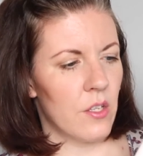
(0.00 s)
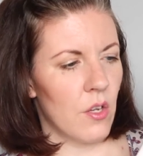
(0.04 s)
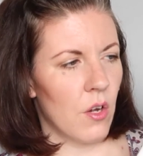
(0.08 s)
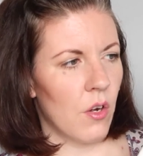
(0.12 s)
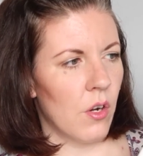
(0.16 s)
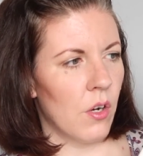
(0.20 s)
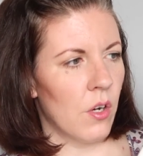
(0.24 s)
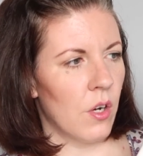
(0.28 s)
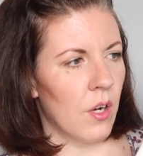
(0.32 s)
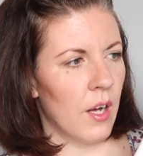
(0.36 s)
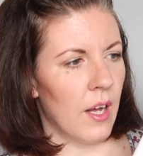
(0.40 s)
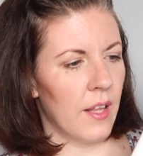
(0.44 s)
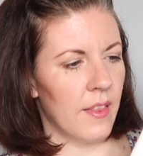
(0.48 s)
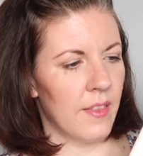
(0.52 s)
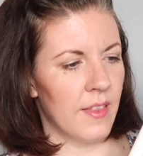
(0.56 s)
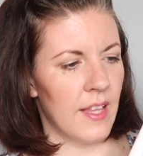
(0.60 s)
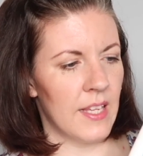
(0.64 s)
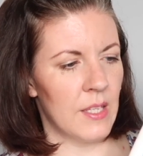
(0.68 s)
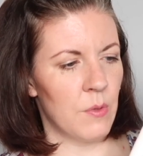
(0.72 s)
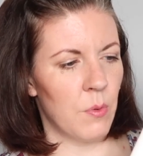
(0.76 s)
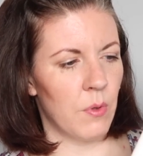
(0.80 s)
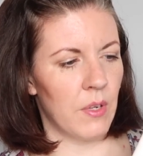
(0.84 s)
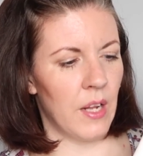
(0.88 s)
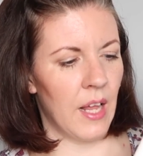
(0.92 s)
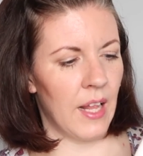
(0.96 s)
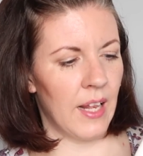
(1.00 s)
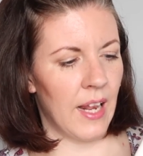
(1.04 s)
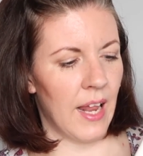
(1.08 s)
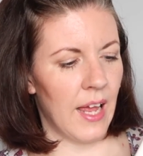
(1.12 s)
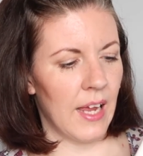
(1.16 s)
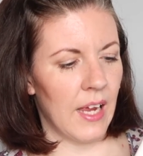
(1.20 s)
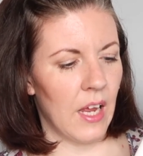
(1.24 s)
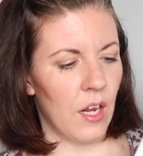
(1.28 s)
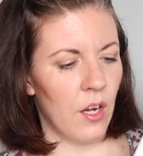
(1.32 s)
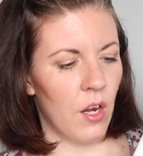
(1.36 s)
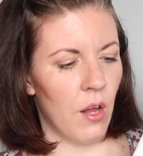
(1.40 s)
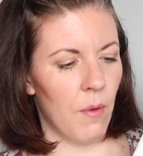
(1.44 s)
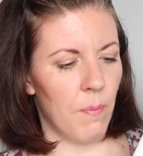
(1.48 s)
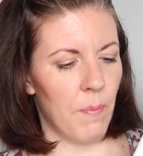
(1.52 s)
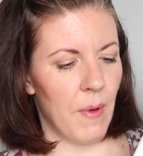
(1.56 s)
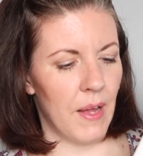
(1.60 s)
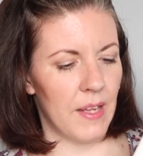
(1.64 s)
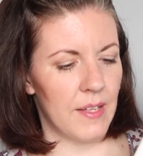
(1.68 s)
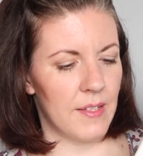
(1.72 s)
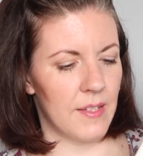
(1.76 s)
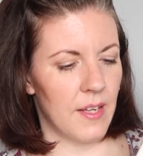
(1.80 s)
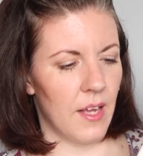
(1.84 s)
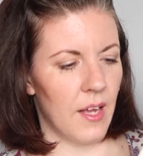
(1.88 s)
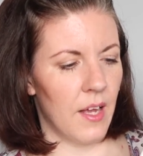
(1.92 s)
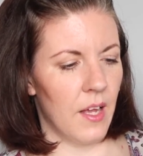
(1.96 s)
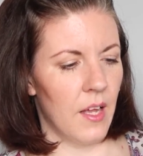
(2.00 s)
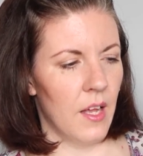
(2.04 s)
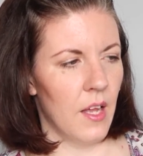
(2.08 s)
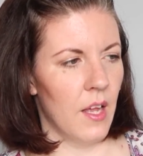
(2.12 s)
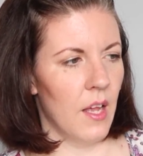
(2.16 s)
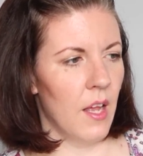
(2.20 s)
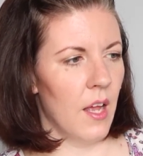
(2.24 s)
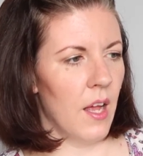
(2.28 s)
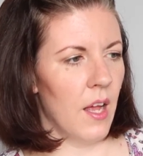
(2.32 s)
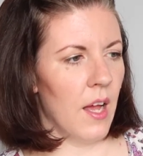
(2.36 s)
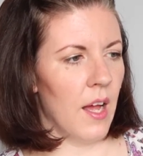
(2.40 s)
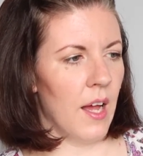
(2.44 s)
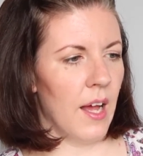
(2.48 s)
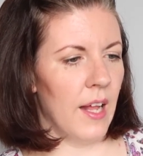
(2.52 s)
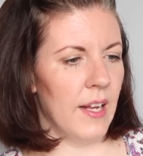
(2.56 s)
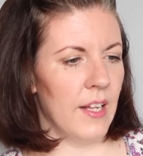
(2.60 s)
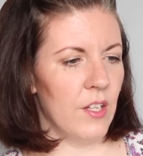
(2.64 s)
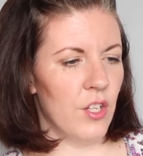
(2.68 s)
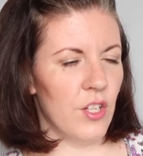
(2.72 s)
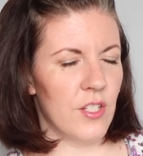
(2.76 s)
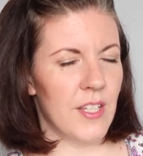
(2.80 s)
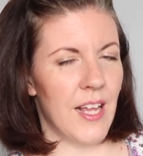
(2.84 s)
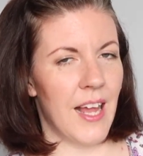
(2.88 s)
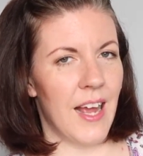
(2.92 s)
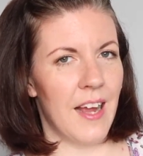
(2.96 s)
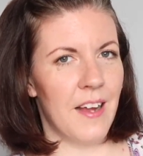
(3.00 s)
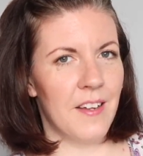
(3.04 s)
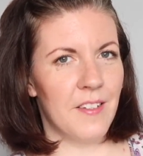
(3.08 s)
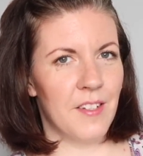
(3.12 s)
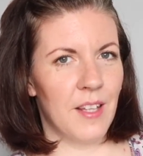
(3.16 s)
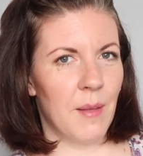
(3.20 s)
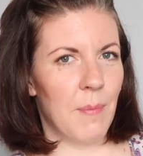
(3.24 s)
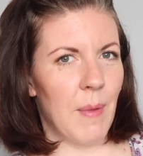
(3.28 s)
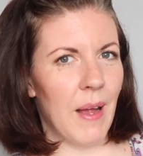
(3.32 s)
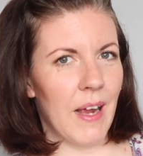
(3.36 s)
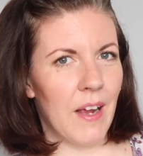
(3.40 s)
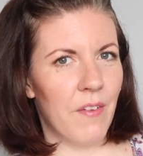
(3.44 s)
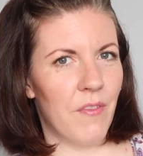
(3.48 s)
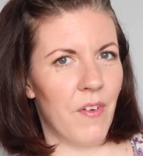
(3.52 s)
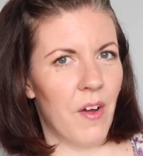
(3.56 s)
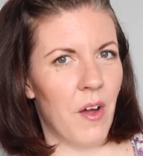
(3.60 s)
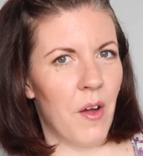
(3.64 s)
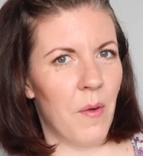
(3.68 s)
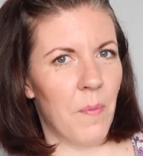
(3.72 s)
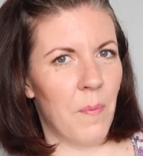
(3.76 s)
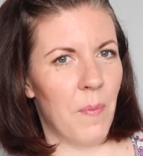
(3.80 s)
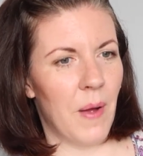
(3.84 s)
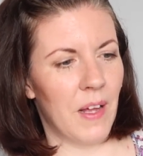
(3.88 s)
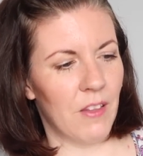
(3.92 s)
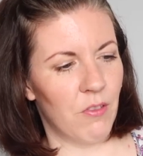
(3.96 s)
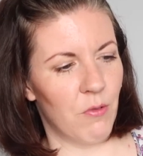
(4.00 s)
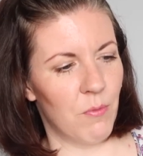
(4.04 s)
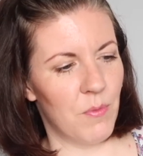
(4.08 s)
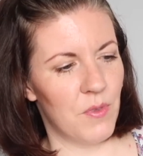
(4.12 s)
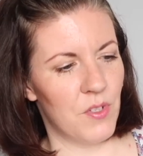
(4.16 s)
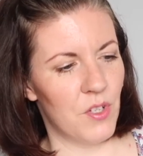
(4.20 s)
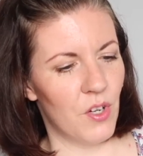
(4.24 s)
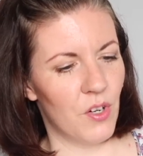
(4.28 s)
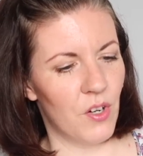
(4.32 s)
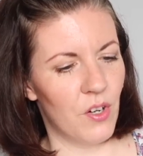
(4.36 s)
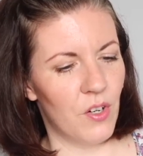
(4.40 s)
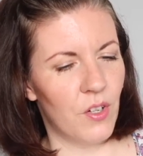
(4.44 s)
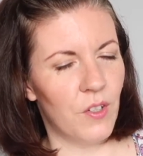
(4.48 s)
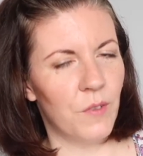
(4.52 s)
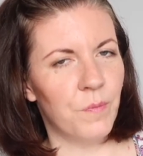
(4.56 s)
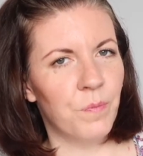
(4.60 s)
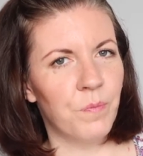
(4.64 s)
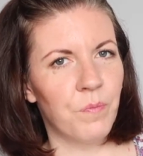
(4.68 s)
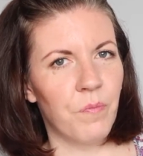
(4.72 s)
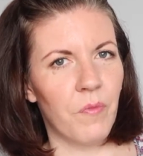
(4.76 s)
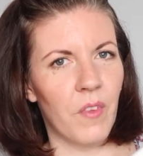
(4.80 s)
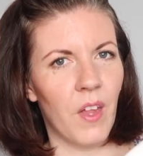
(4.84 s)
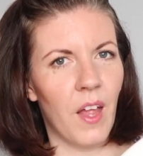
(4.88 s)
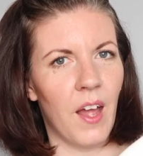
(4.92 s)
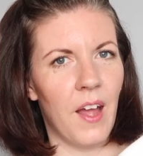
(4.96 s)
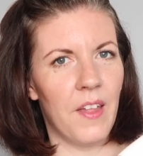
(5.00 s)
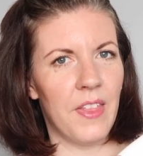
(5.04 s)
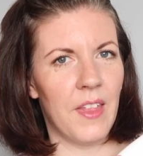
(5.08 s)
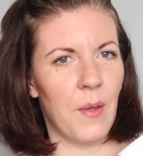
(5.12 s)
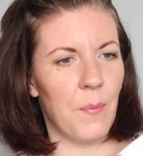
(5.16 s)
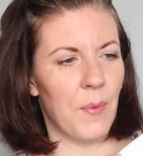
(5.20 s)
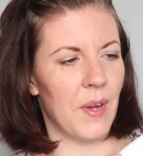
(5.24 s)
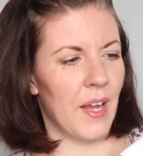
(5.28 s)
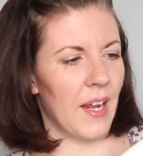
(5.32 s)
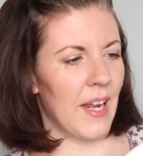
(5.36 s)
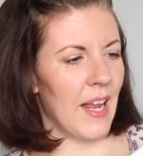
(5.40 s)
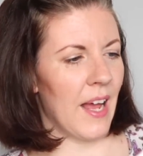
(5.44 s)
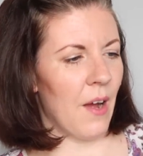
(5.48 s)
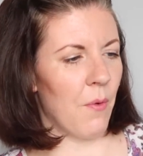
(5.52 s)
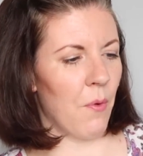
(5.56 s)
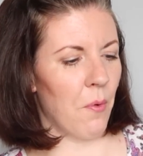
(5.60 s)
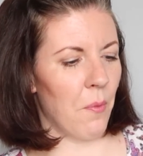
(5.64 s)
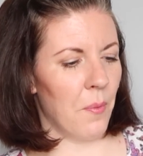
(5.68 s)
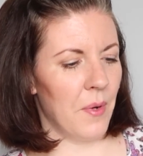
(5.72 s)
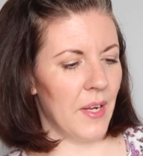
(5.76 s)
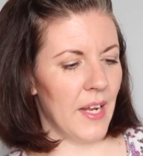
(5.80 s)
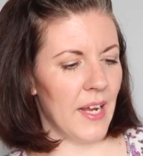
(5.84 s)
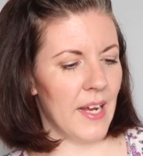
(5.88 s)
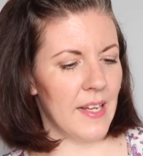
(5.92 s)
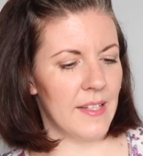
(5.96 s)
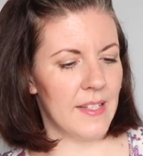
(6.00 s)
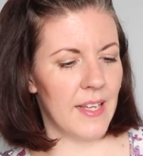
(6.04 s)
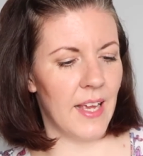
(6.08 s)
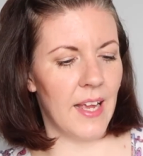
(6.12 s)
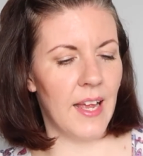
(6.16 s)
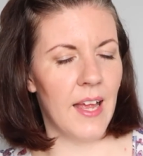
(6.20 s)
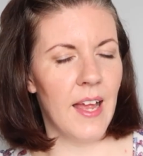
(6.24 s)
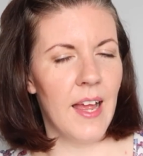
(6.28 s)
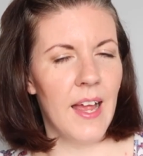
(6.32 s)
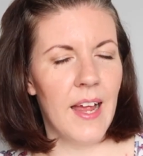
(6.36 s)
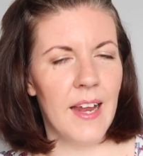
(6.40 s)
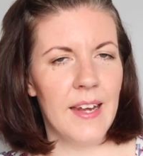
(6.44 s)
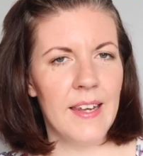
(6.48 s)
So this one I like a lot better, and it just hangs on the back of our bathroom door, and then we get it out when we need it.